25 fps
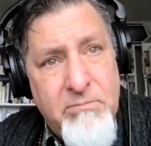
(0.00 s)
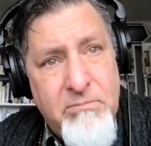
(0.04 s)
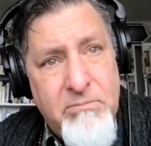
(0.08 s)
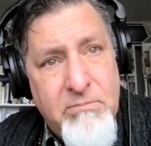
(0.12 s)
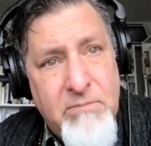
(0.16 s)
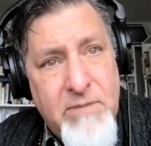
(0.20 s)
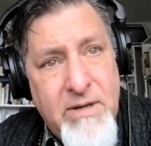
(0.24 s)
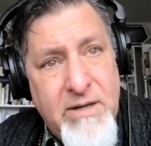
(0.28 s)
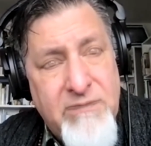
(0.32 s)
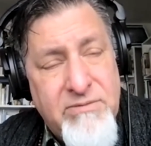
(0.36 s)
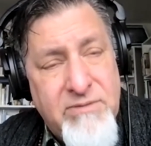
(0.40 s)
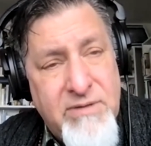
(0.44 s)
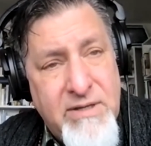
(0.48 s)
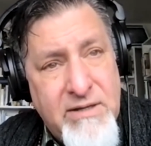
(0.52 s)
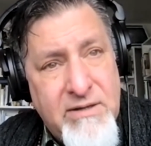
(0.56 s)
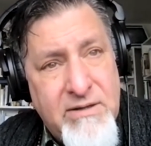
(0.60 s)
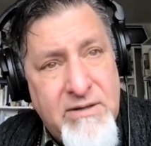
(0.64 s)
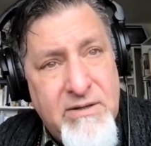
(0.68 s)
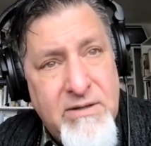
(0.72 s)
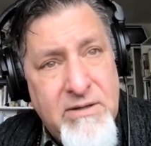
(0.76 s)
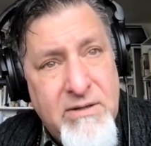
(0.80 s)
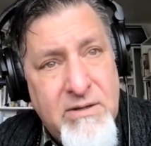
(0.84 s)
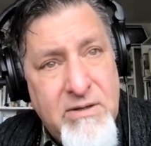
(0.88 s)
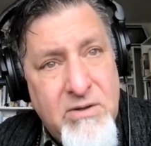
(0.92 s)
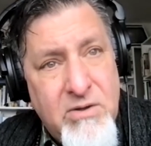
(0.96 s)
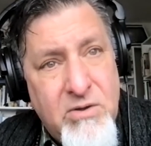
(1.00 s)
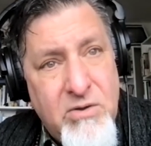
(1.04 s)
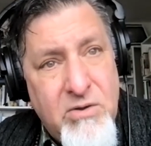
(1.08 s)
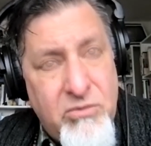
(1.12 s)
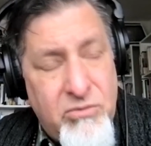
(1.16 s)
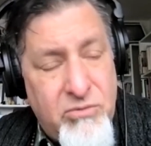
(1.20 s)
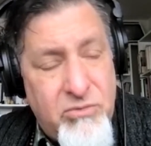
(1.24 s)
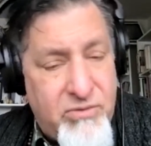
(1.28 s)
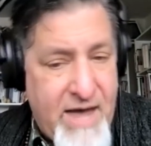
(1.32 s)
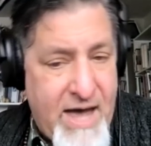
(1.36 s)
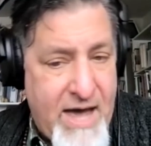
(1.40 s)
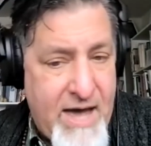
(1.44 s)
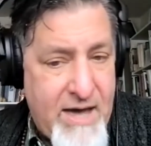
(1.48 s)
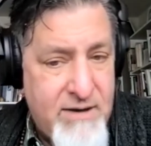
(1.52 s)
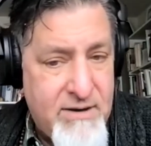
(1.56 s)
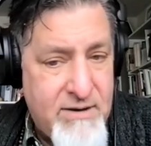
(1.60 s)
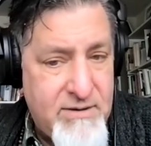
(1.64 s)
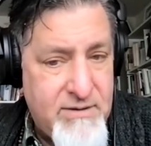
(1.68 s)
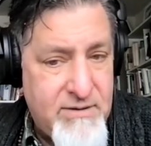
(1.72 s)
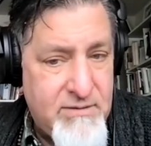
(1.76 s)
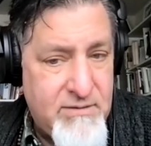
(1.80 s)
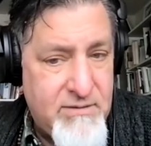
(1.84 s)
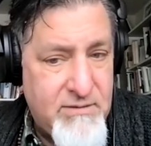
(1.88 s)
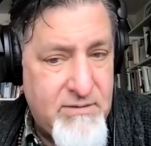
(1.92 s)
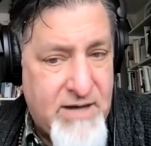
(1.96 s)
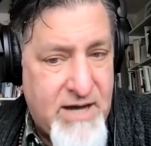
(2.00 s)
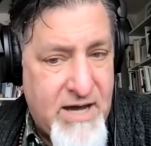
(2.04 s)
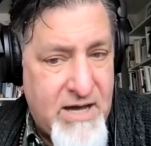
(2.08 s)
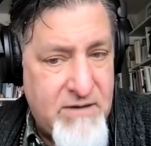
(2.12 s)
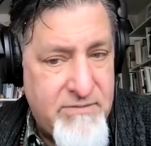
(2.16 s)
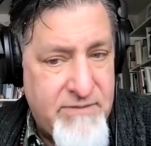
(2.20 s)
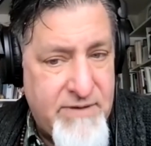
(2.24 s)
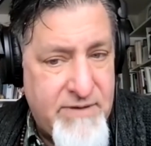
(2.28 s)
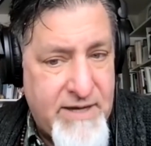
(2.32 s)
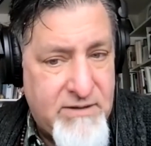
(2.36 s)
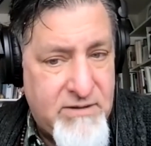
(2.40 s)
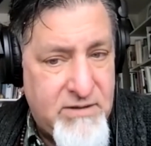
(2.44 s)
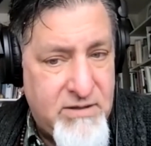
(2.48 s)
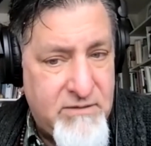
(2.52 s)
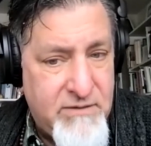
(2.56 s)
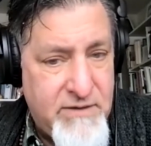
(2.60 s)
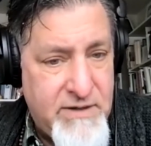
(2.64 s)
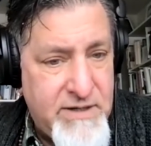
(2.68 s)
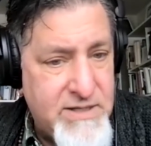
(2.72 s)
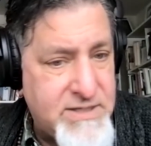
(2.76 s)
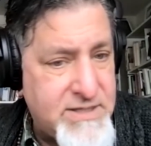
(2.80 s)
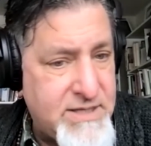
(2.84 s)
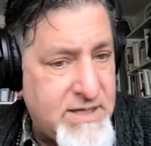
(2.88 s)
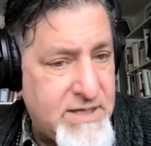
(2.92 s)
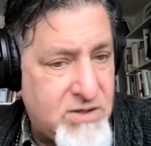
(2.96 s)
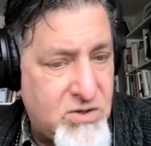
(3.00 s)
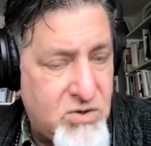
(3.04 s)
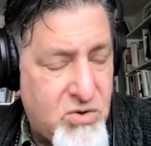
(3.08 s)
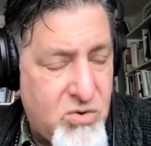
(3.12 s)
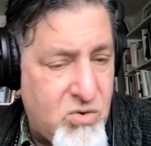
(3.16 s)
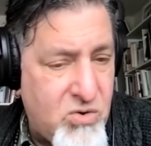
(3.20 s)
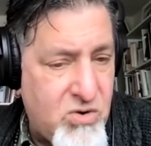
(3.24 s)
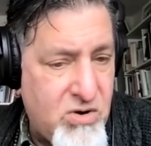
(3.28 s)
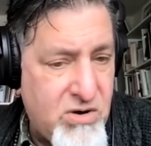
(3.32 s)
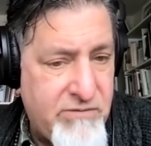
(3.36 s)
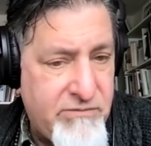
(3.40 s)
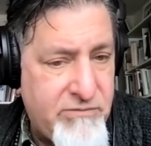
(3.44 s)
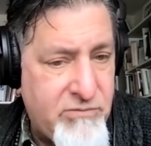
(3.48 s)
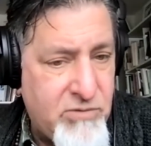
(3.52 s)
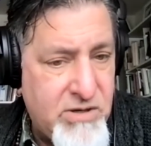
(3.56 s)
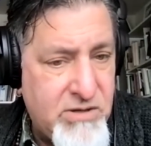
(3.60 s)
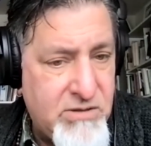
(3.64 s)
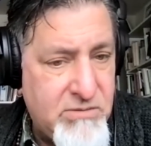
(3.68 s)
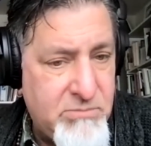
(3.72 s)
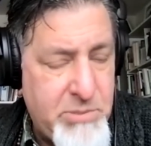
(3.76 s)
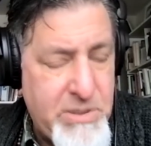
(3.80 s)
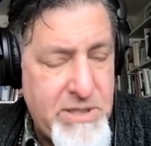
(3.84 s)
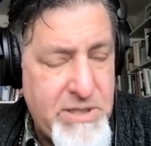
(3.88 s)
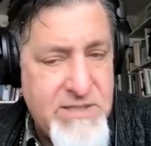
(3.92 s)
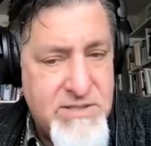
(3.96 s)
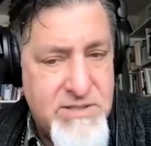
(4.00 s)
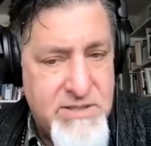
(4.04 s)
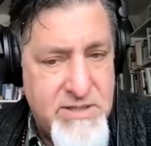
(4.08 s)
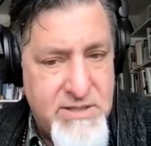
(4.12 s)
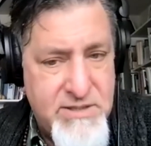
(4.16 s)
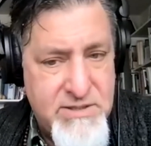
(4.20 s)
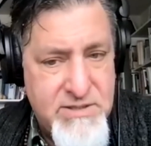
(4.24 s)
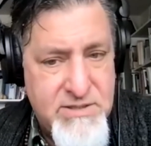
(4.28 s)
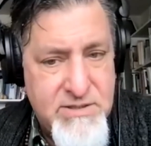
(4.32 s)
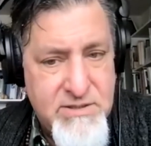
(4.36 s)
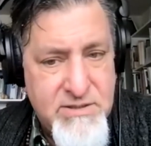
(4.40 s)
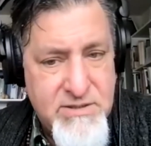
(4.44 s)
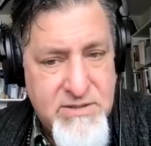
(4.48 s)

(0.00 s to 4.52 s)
I think that kind of activity is at the core of what peace is.